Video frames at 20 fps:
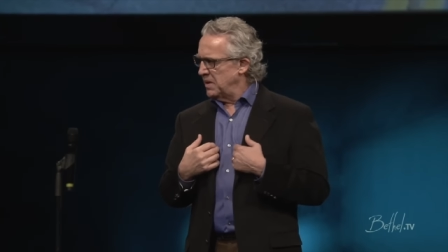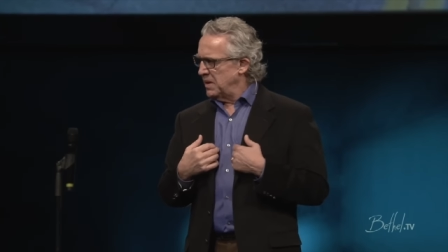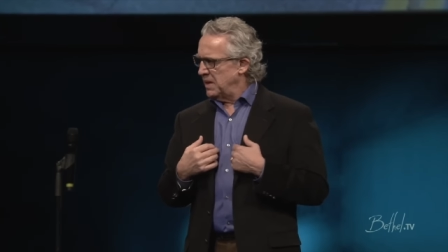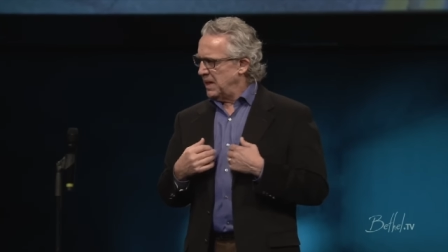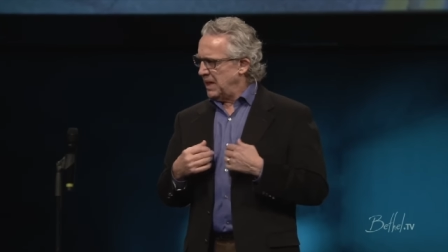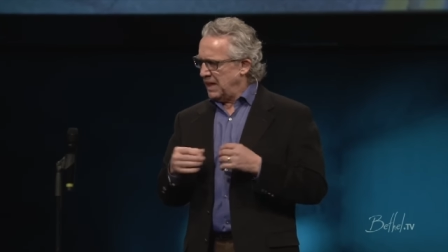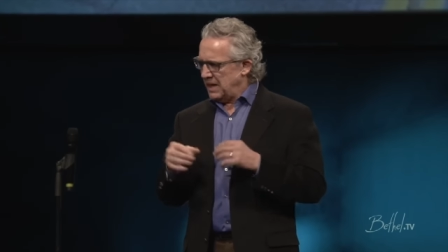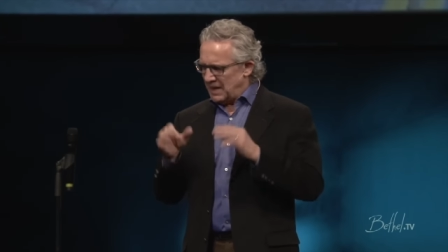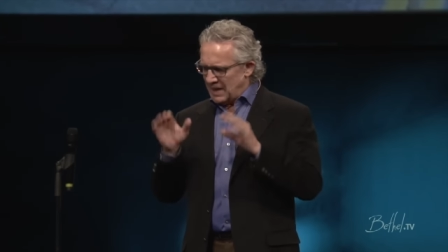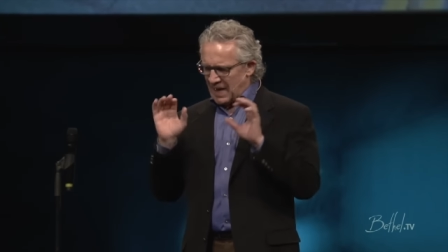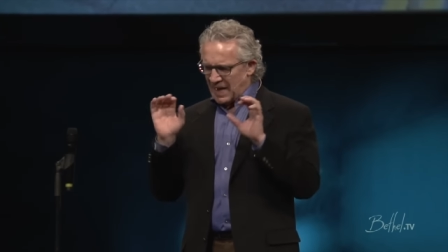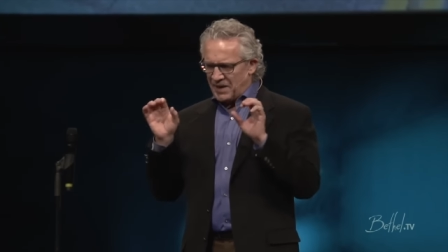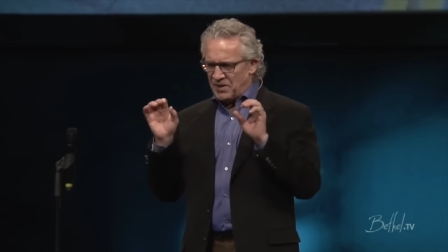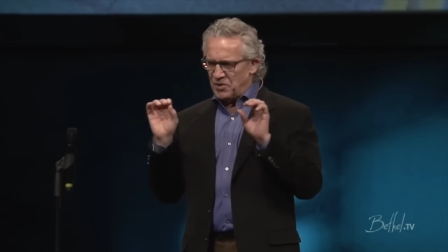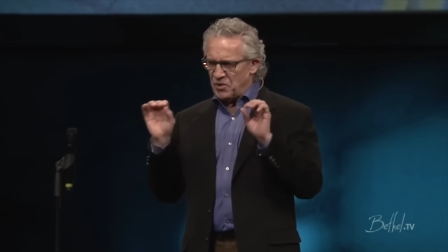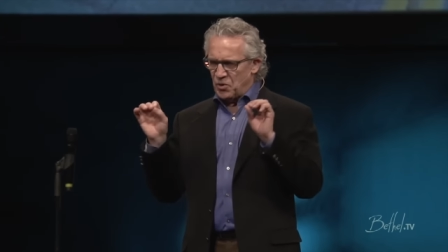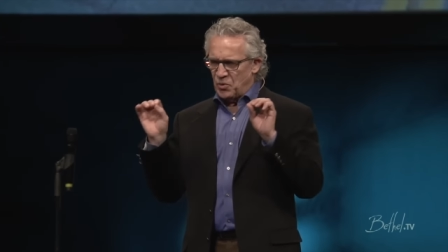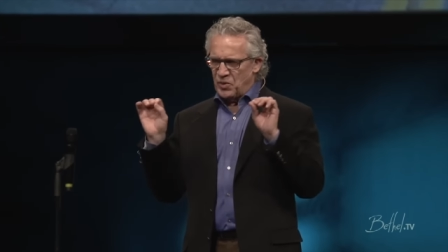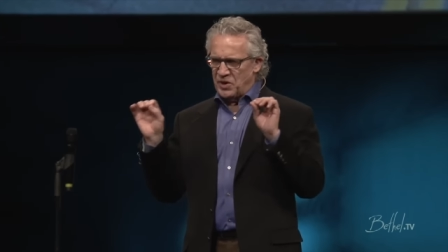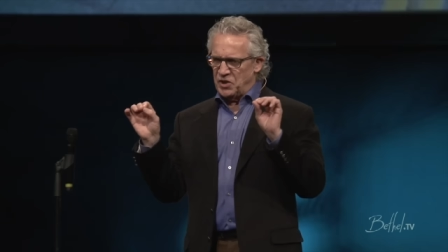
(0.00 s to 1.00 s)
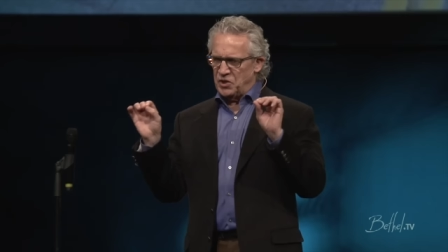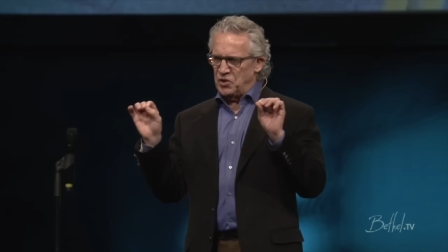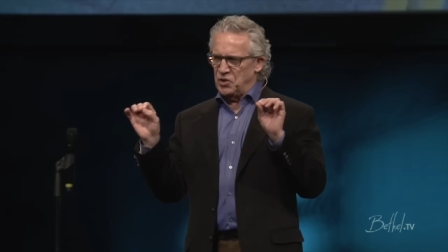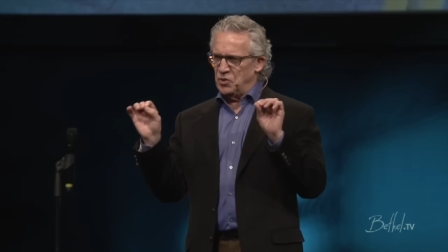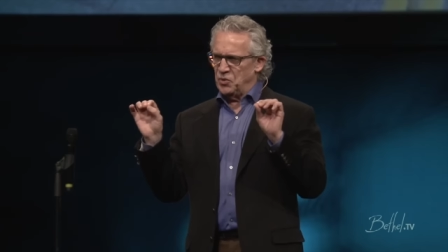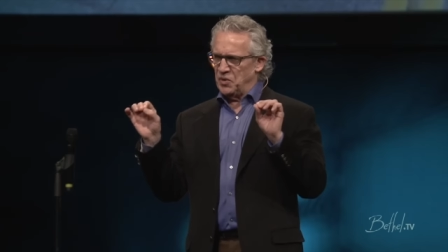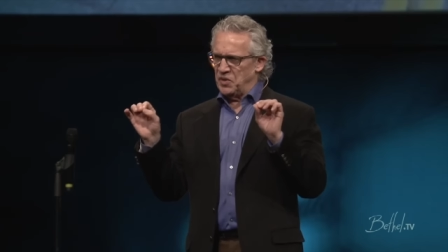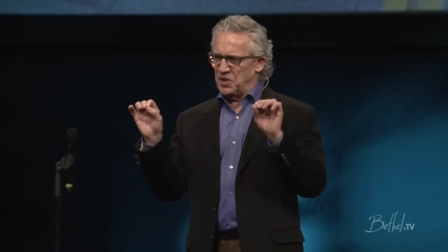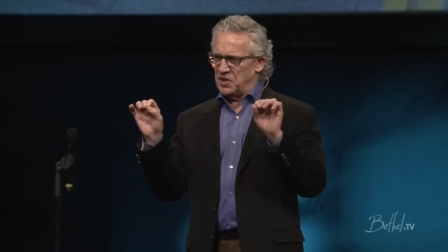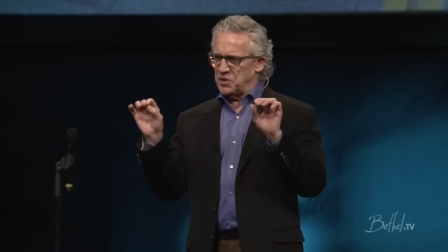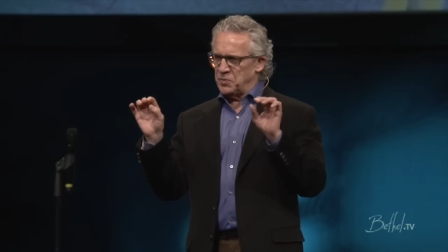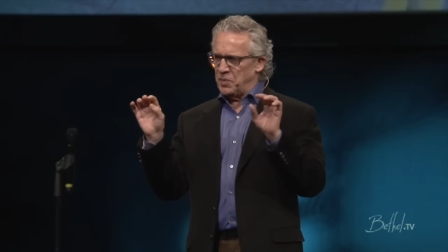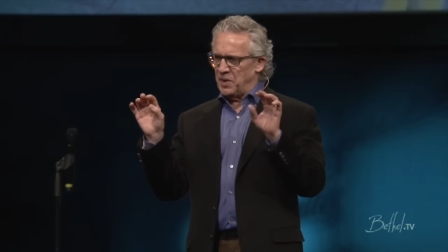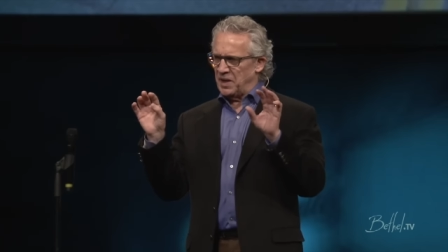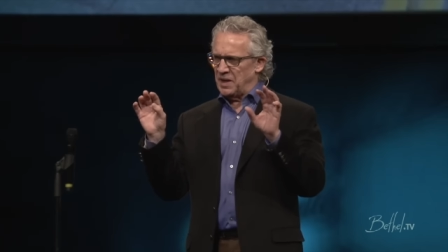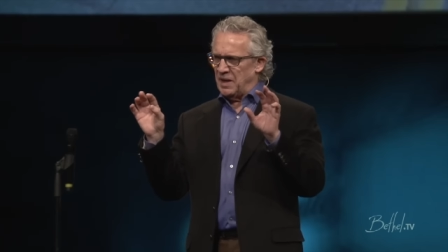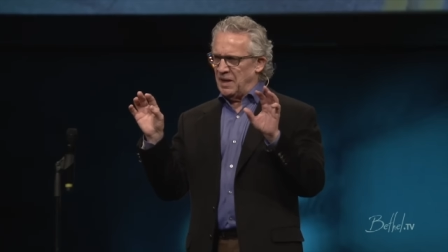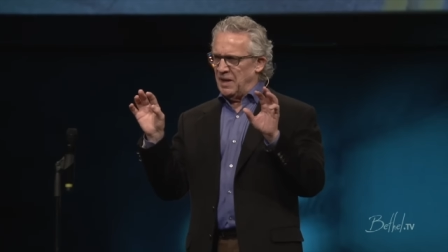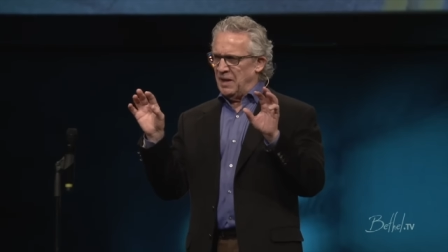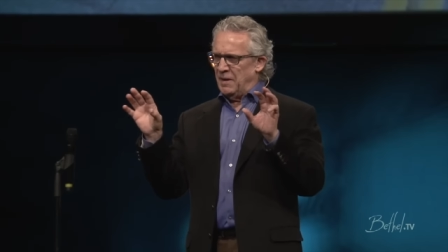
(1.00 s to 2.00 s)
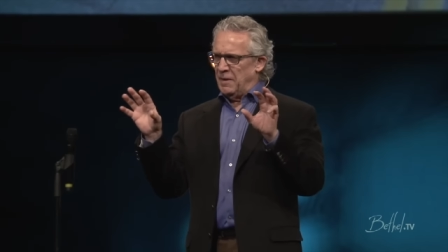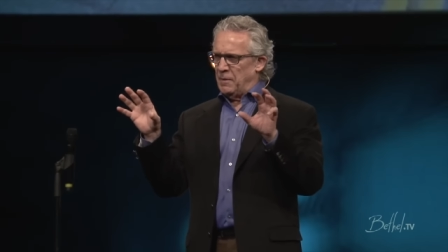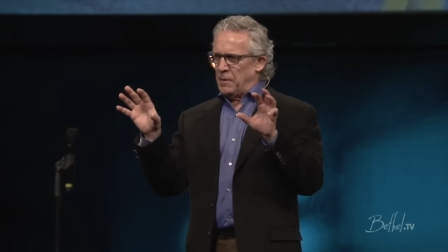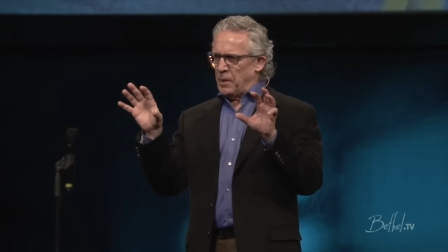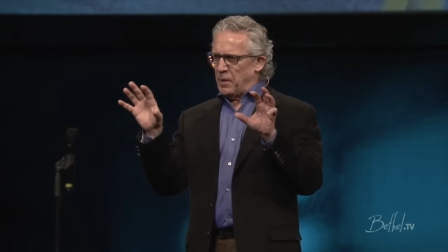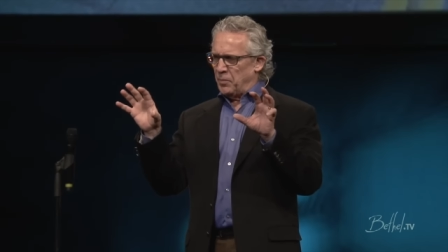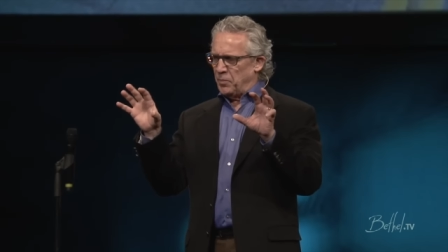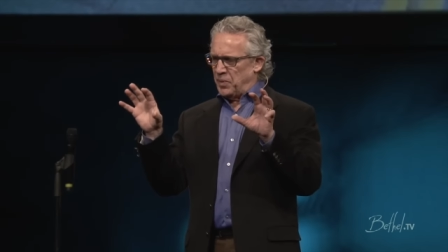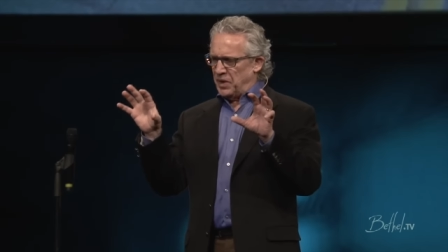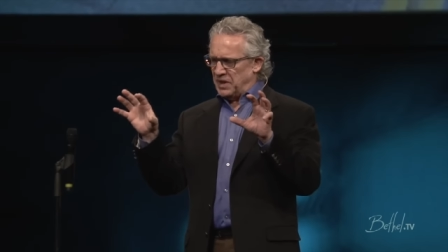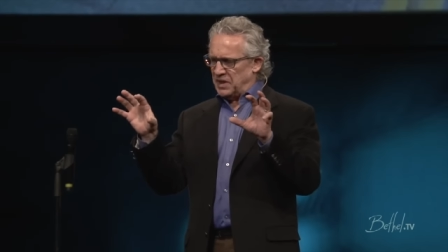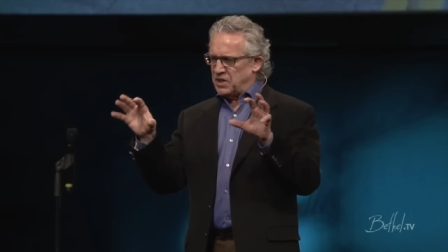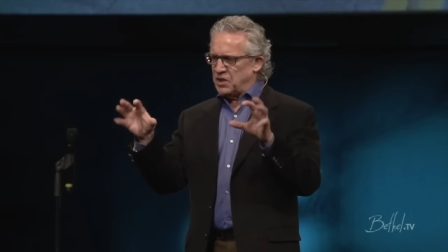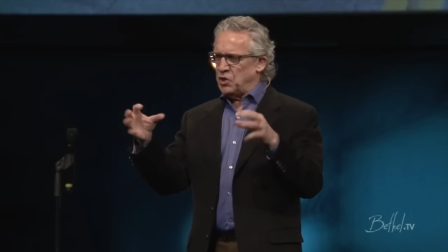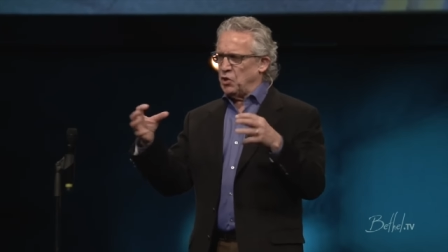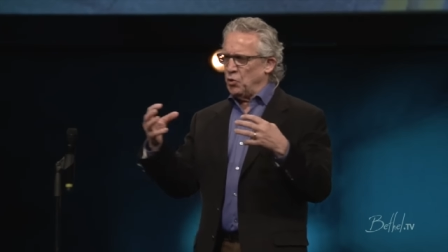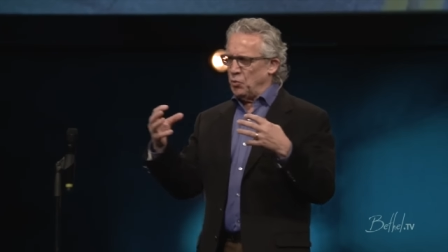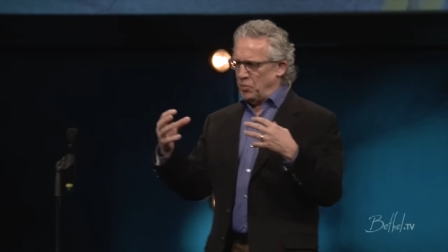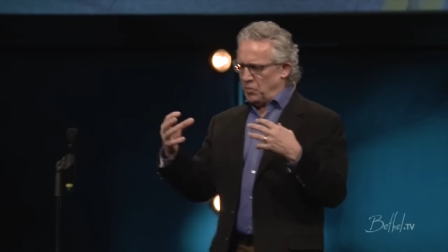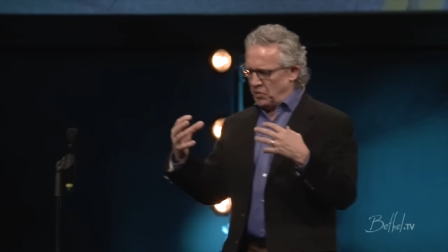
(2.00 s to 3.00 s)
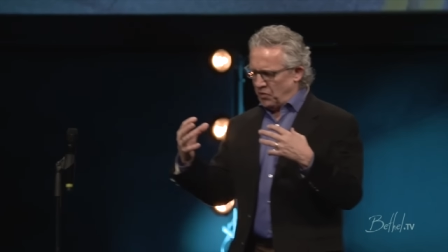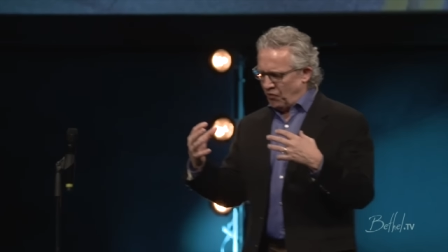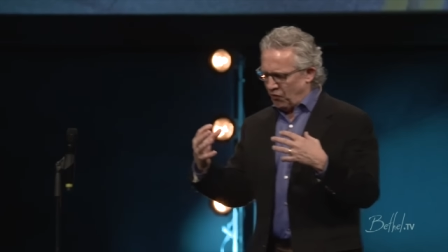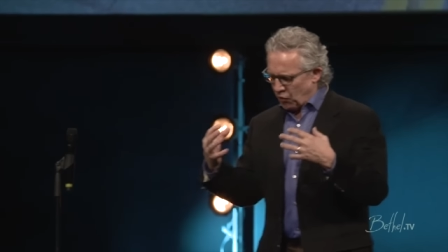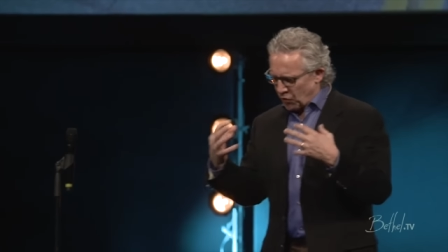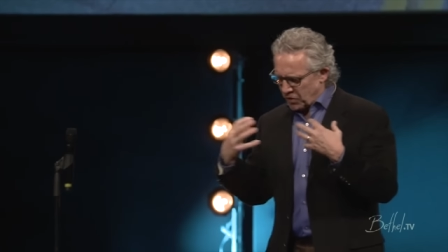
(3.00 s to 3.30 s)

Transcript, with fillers: And I don't know what you do with this, but for